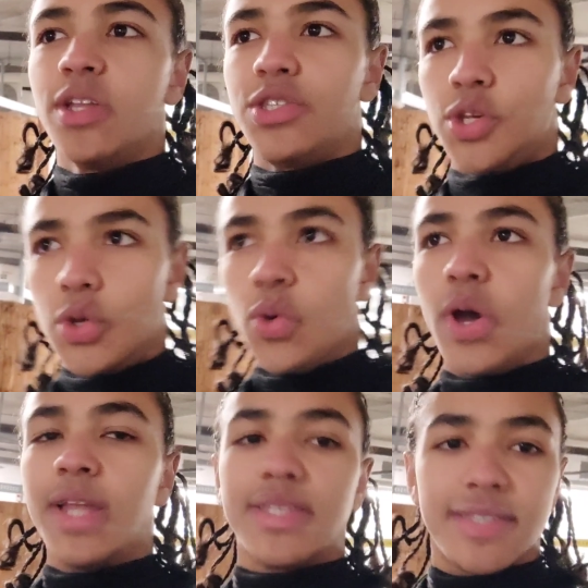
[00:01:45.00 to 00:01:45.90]

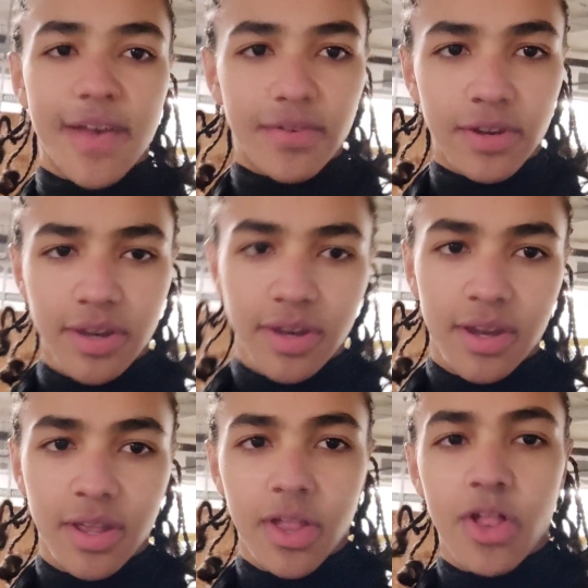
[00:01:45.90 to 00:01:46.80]
2 and 7,
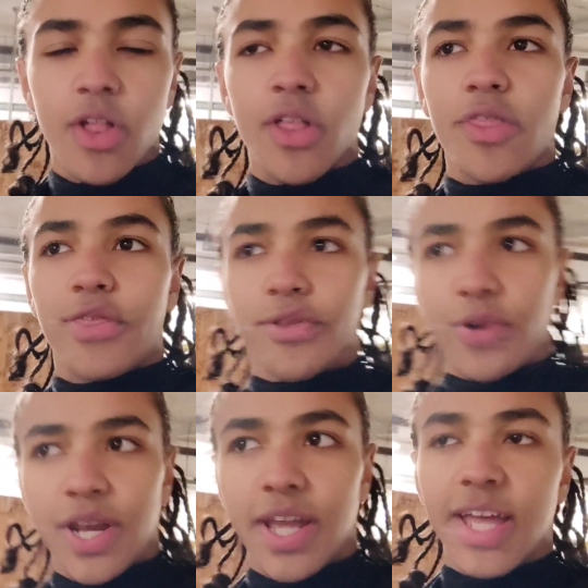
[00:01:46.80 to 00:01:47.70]

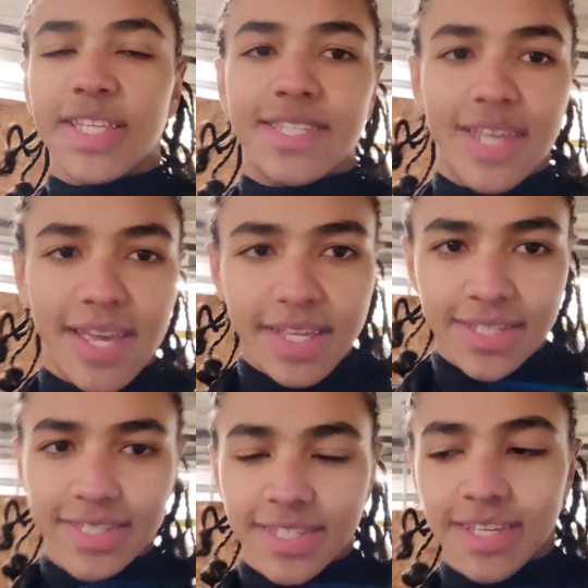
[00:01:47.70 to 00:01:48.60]
3 and
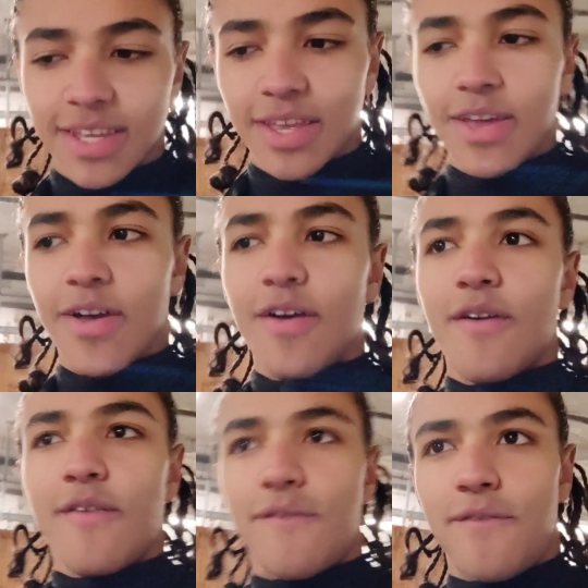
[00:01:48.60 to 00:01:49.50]
6,
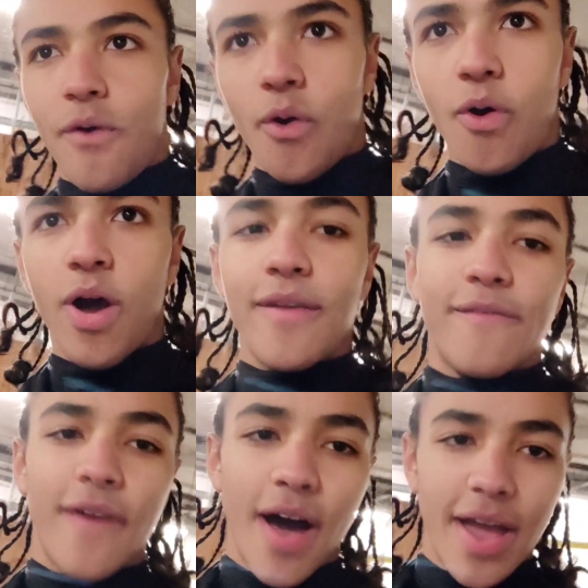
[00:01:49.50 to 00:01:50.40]
4 and
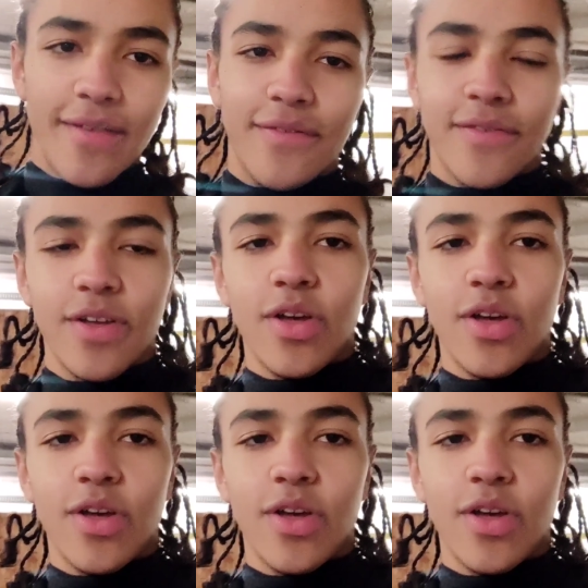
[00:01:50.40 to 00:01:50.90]
5.